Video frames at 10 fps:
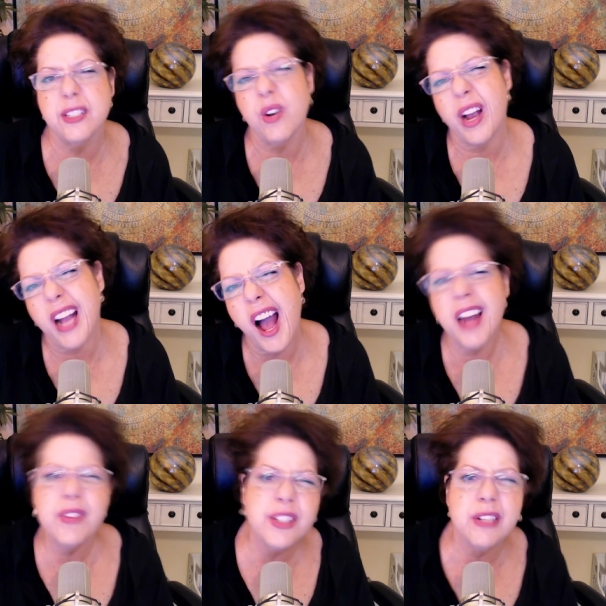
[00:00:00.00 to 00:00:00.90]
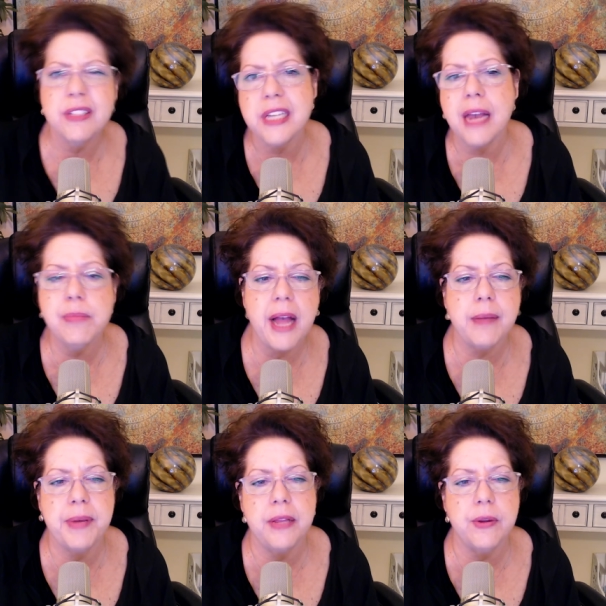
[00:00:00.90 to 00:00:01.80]
so I kind of associate
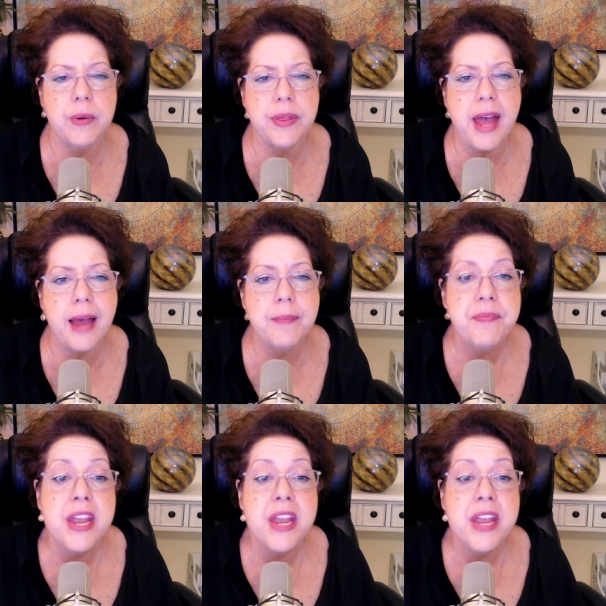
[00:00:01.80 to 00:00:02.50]
Black Panther with that.